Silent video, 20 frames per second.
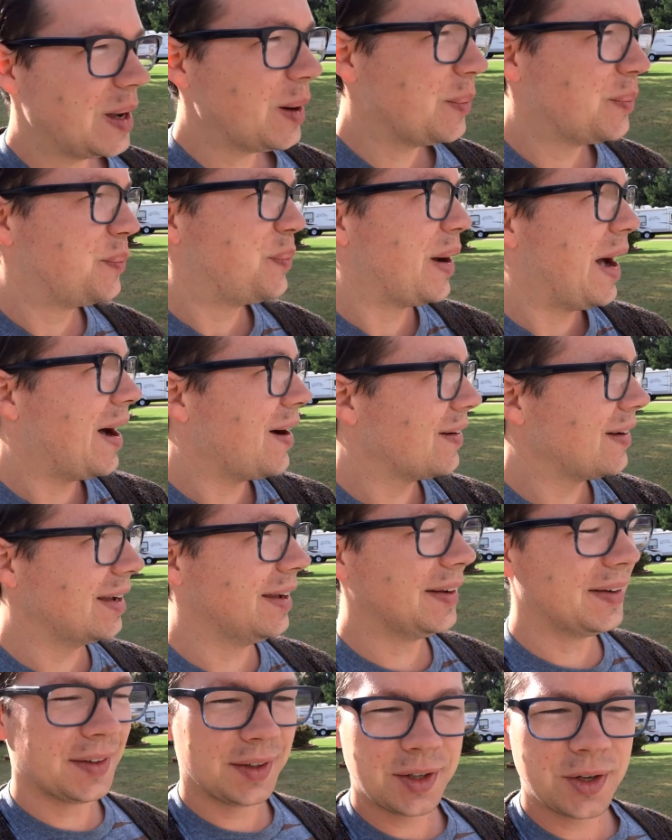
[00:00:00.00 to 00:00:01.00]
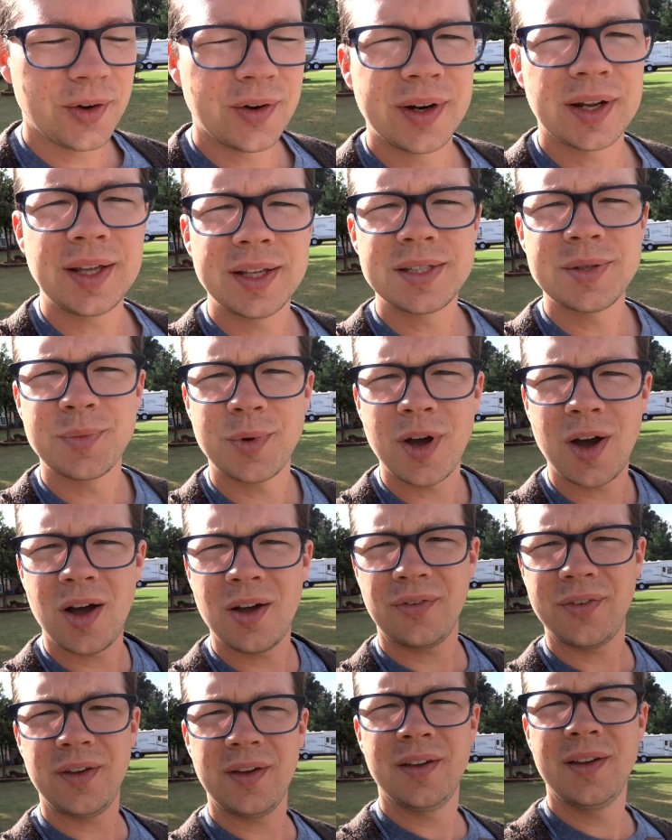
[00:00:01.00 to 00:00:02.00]
how about it? Going to get some
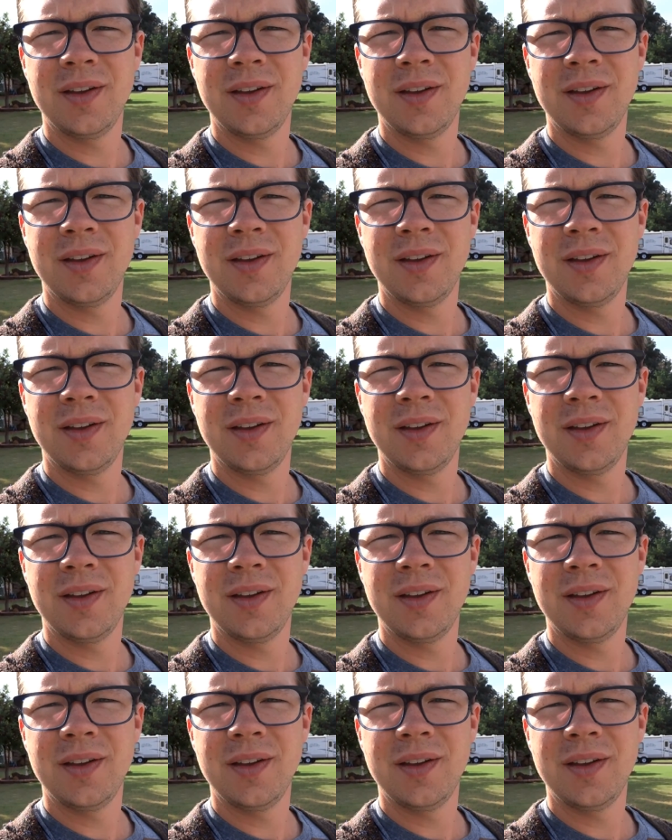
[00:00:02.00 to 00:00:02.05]
coffee.